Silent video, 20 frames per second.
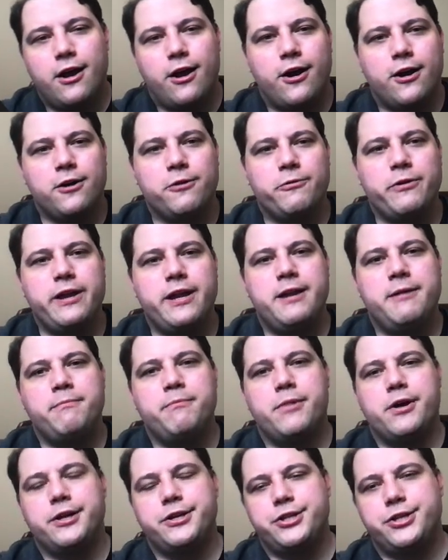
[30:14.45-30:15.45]
Are we
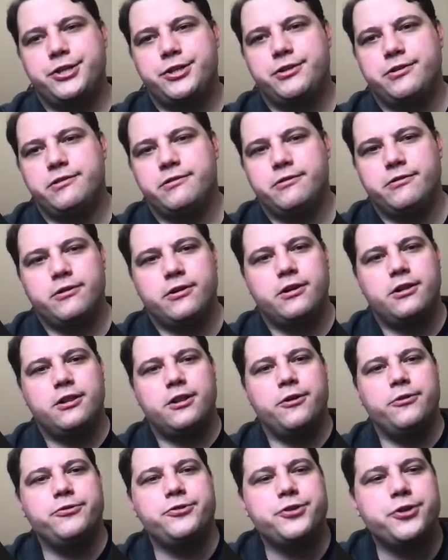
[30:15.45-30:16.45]
much
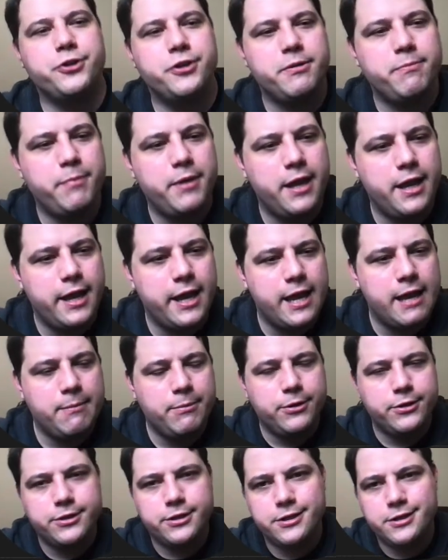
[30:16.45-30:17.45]
closer to being
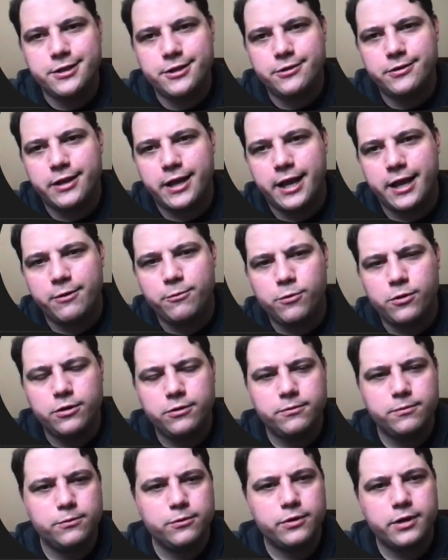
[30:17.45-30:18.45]
able to do that? Well,
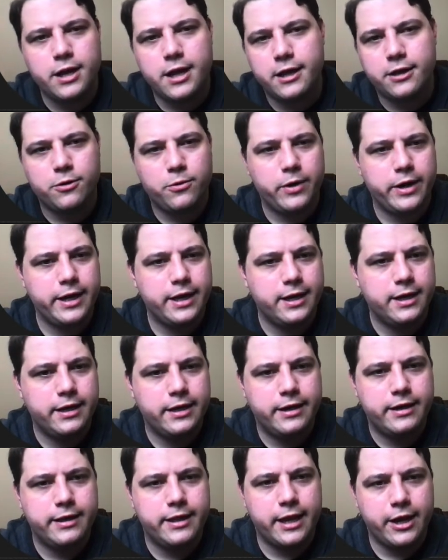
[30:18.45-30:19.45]
we're not quite
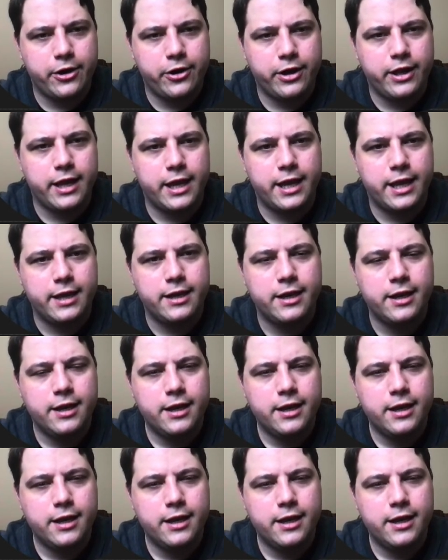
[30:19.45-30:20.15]
there yet.